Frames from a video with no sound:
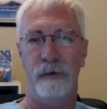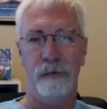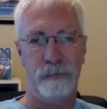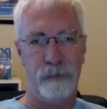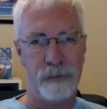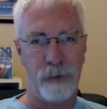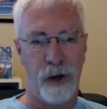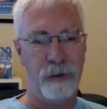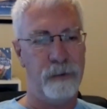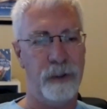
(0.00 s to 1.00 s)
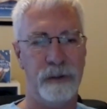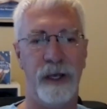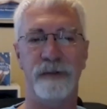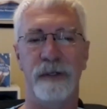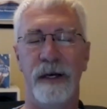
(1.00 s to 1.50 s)
you respond, well,
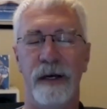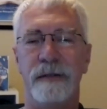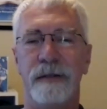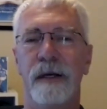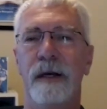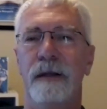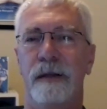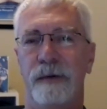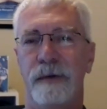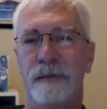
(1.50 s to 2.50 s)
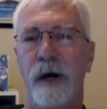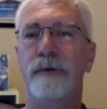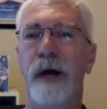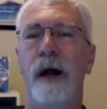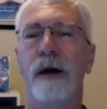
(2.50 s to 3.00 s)
yes, it is. They
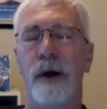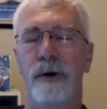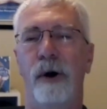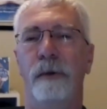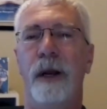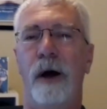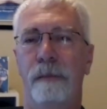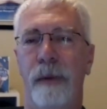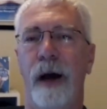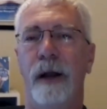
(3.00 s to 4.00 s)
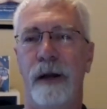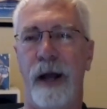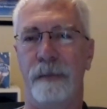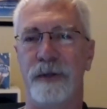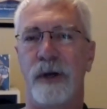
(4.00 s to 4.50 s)
respond, great, I'll go home and I'll buy it on
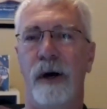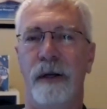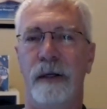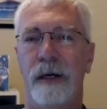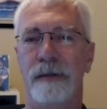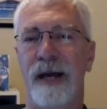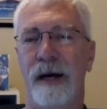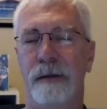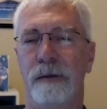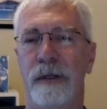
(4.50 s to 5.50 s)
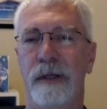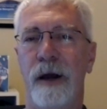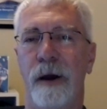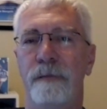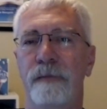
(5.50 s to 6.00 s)
Amazon and I'll download it
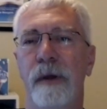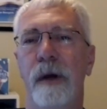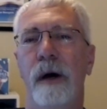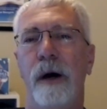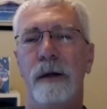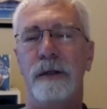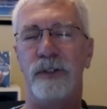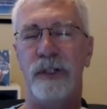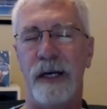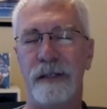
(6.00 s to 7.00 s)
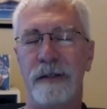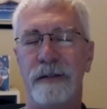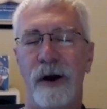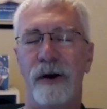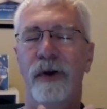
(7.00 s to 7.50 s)
there.
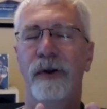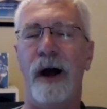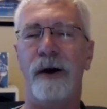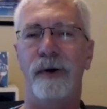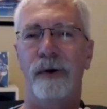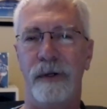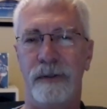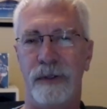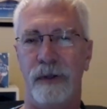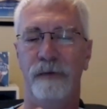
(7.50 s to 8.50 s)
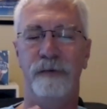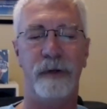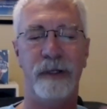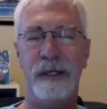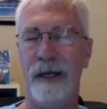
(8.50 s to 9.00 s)
Chances are they're not going to. They'll
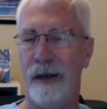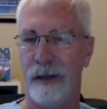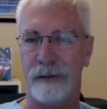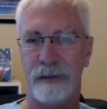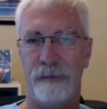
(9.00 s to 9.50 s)
forget.